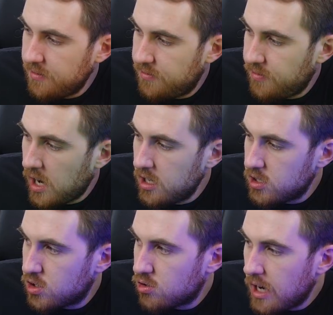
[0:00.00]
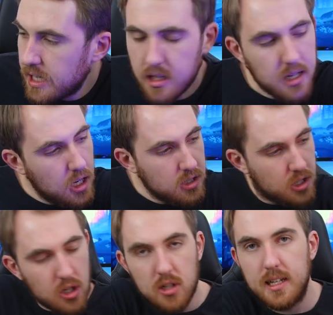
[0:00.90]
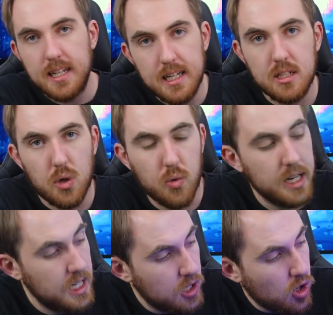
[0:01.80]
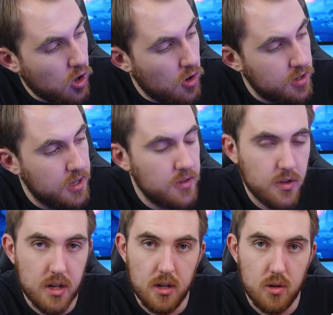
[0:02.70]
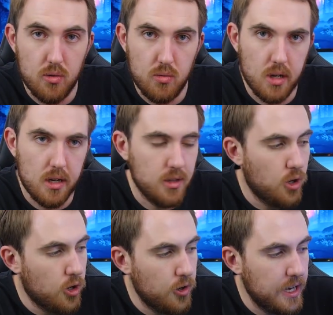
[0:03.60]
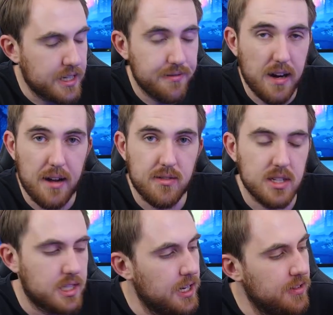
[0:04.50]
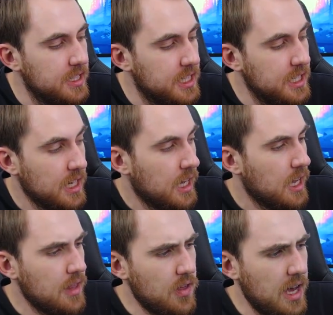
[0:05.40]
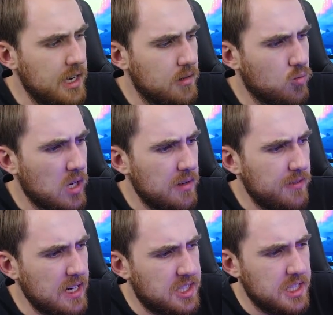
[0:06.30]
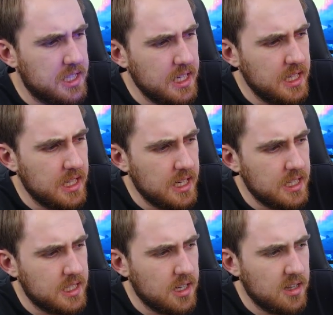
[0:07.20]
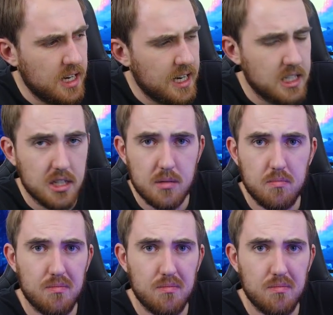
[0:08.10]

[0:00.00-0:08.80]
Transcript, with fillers: fire strike uh, currently it is running on the uh, the rx 570 then what i've actually seen is that i can just